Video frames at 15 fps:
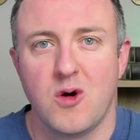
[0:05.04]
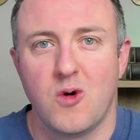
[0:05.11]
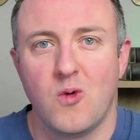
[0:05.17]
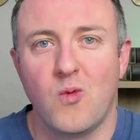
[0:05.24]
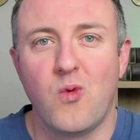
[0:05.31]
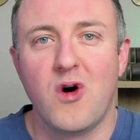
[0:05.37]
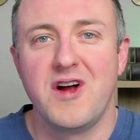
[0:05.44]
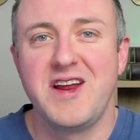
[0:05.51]

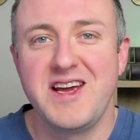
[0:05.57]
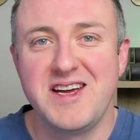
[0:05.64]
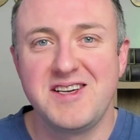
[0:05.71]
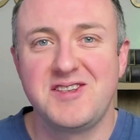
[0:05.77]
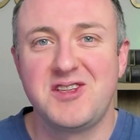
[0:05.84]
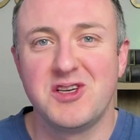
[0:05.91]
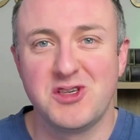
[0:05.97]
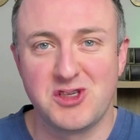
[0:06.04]
What is
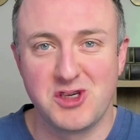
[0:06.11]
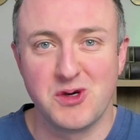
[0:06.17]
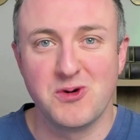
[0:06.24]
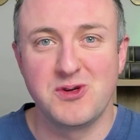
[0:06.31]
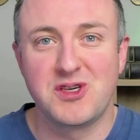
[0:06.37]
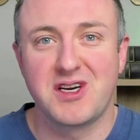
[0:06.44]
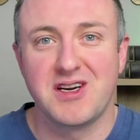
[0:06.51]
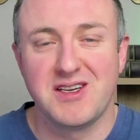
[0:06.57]
the
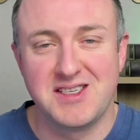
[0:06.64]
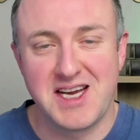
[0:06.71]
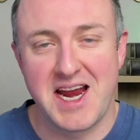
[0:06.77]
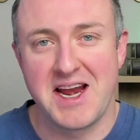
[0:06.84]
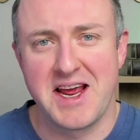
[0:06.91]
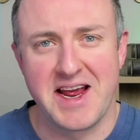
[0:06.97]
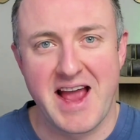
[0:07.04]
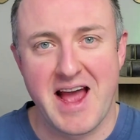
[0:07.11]
Zoosk
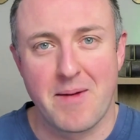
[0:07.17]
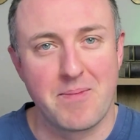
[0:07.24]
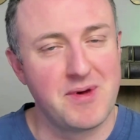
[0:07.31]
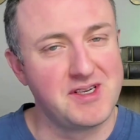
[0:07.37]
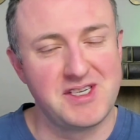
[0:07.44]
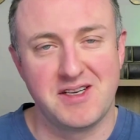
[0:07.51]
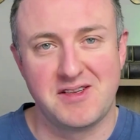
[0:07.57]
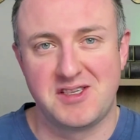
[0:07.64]
dating app?
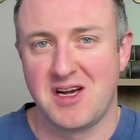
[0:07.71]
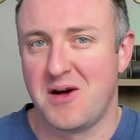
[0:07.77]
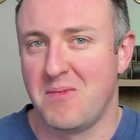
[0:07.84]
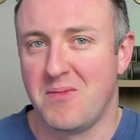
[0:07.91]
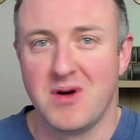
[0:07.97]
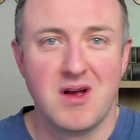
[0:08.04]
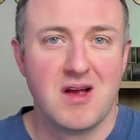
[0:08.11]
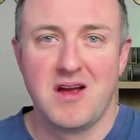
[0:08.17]
Is it
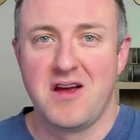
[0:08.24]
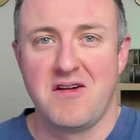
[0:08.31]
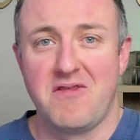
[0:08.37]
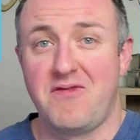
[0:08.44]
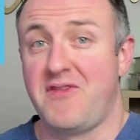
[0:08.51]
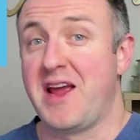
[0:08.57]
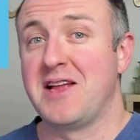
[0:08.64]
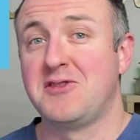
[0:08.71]
some
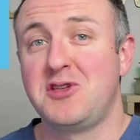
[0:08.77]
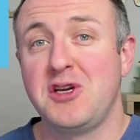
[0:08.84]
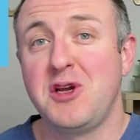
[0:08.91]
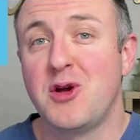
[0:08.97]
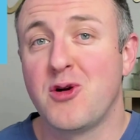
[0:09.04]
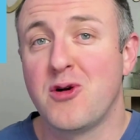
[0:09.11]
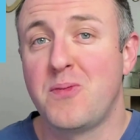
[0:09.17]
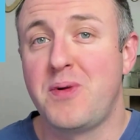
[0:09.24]
fancy
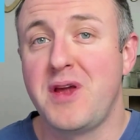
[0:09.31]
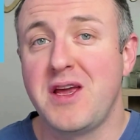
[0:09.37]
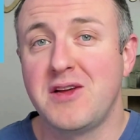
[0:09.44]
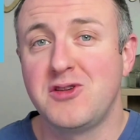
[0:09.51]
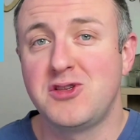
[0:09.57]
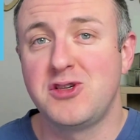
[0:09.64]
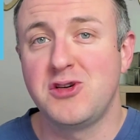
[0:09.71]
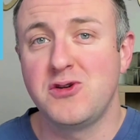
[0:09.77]

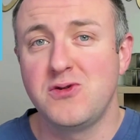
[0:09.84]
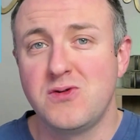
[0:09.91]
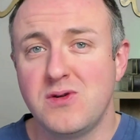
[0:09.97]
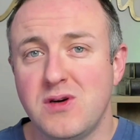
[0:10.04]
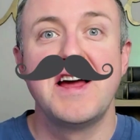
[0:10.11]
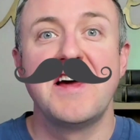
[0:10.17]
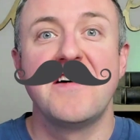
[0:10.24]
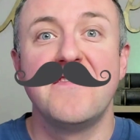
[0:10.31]
European zoo?
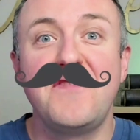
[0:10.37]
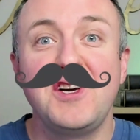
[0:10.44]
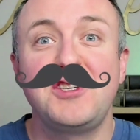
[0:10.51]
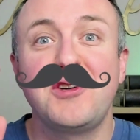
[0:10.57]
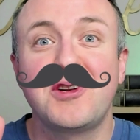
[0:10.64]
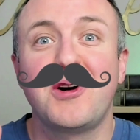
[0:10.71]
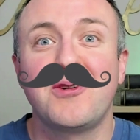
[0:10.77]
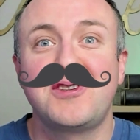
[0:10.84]
We
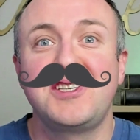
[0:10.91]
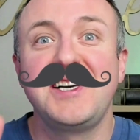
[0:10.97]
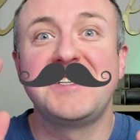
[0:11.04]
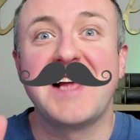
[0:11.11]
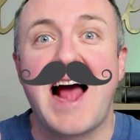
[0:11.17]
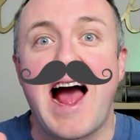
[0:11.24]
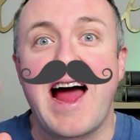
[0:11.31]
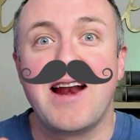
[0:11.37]
should go see
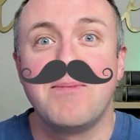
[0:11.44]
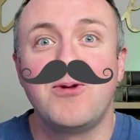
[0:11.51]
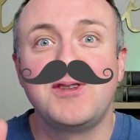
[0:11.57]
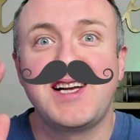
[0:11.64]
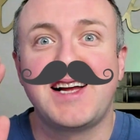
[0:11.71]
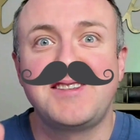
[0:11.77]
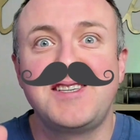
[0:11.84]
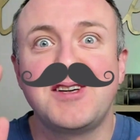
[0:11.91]
the animals
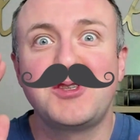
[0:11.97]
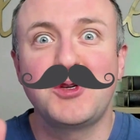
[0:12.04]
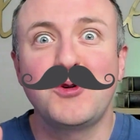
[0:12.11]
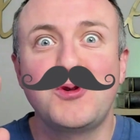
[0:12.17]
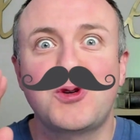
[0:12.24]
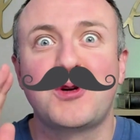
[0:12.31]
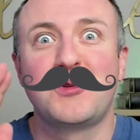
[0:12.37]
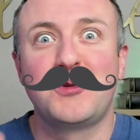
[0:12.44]
at the
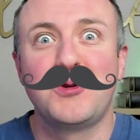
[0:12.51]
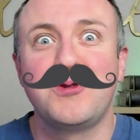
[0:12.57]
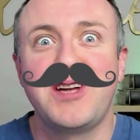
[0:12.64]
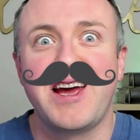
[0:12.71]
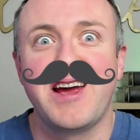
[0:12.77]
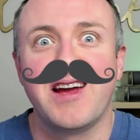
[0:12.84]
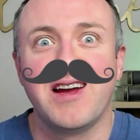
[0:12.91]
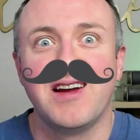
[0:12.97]
Zoosk
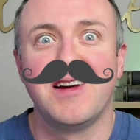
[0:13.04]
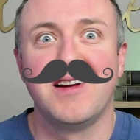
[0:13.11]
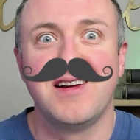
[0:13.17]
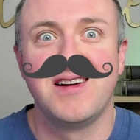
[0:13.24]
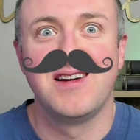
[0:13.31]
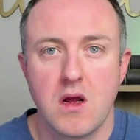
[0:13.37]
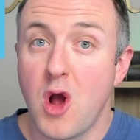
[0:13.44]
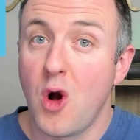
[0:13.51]
today.
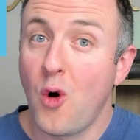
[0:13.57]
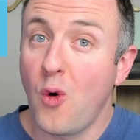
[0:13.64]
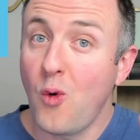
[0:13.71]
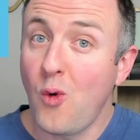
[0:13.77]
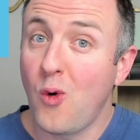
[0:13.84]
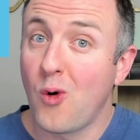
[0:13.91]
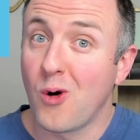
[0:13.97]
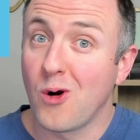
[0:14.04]

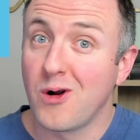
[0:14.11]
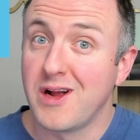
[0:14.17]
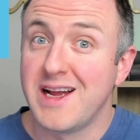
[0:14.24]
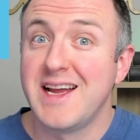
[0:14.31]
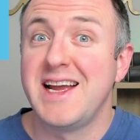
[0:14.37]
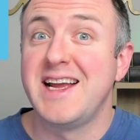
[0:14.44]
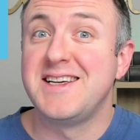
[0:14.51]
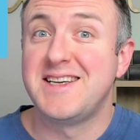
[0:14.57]
Or
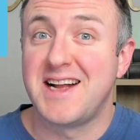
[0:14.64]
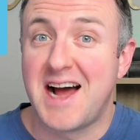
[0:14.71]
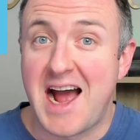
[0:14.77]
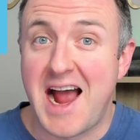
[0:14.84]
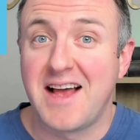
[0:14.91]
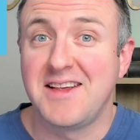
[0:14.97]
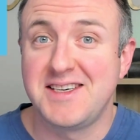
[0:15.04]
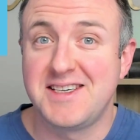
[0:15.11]
is it a
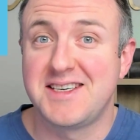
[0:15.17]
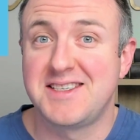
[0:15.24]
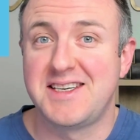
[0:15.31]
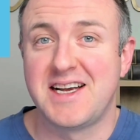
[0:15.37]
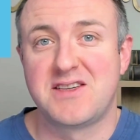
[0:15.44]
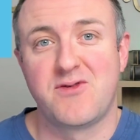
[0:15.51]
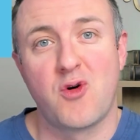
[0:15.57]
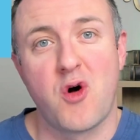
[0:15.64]
highly
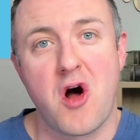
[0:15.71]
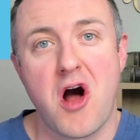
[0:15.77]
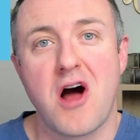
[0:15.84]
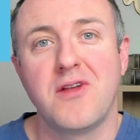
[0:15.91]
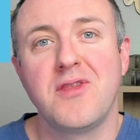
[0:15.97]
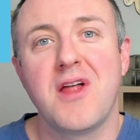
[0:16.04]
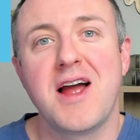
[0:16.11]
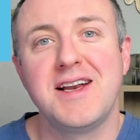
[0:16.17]
successful
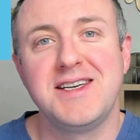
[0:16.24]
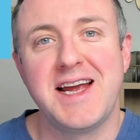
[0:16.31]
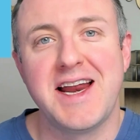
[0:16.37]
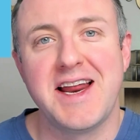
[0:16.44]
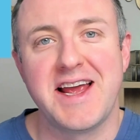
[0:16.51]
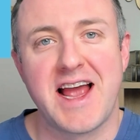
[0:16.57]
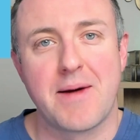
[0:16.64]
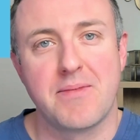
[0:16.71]
online
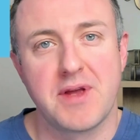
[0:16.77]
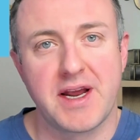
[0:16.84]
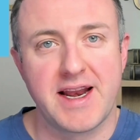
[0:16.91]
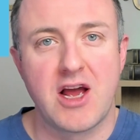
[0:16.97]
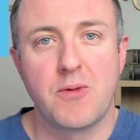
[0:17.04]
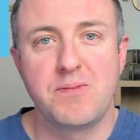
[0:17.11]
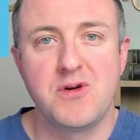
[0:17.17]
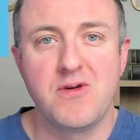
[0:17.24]
dating app that can
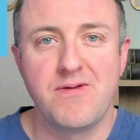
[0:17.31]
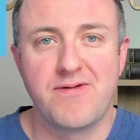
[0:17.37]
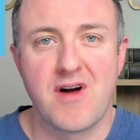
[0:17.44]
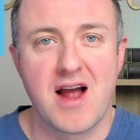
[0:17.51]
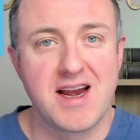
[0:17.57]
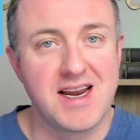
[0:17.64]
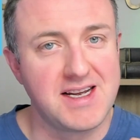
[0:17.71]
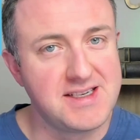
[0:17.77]
help you
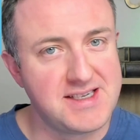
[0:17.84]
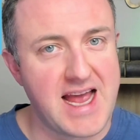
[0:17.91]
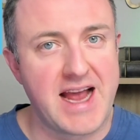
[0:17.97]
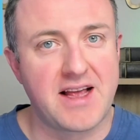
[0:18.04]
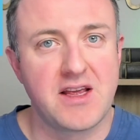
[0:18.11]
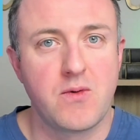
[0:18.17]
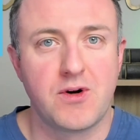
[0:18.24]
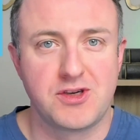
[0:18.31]
find
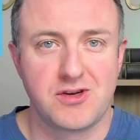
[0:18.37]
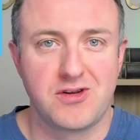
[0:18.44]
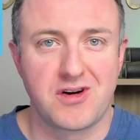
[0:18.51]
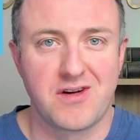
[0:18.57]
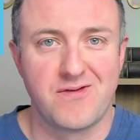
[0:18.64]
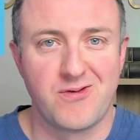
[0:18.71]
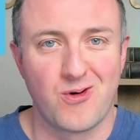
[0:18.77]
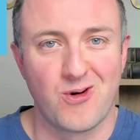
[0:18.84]
exactly what you're
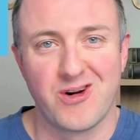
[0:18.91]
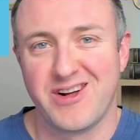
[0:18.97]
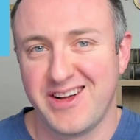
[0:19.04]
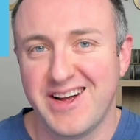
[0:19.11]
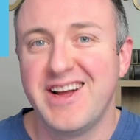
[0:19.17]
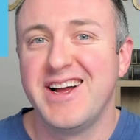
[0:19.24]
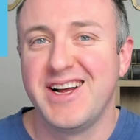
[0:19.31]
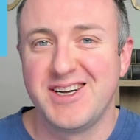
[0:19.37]
looking for?
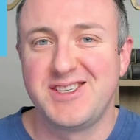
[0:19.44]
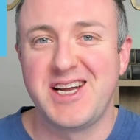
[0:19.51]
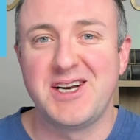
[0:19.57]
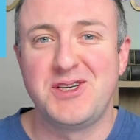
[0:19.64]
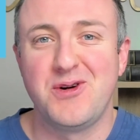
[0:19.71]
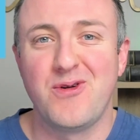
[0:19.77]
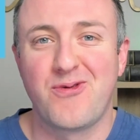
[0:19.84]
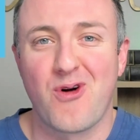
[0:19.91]
Stay
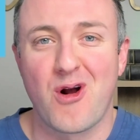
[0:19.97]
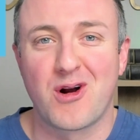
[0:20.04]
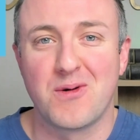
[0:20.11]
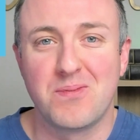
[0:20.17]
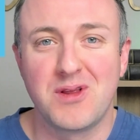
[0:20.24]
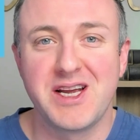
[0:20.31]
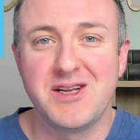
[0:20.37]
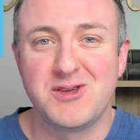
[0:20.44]
tuned for our
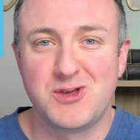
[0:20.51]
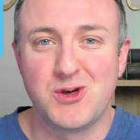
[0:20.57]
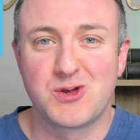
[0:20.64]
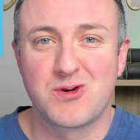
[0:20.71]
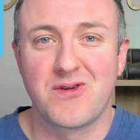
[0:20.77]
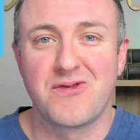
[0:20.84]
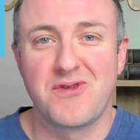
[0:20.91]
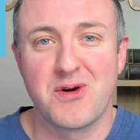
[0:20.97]
complete
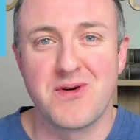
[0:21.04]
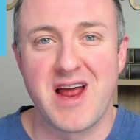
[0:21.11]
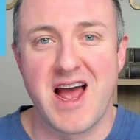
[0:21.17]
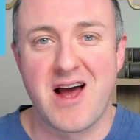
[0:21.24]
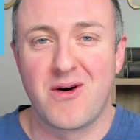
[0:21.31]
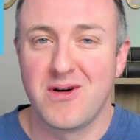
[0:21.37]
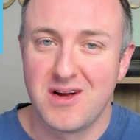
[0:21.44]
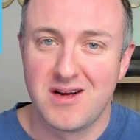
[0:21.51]
Zoosk review
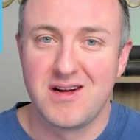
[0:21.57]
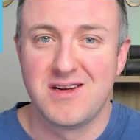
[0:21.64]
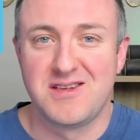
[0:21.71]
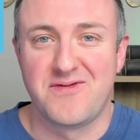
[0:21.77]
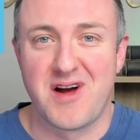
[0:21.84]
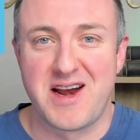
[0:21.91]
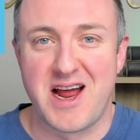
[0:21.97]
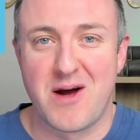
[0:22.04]
now to
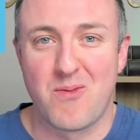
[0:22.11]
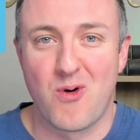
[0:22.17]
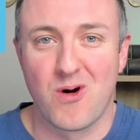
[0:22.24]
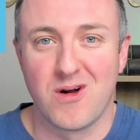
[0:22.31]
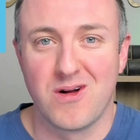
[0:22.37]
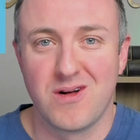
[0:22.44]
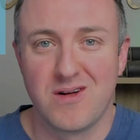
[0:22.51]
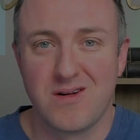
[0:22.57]
find out more.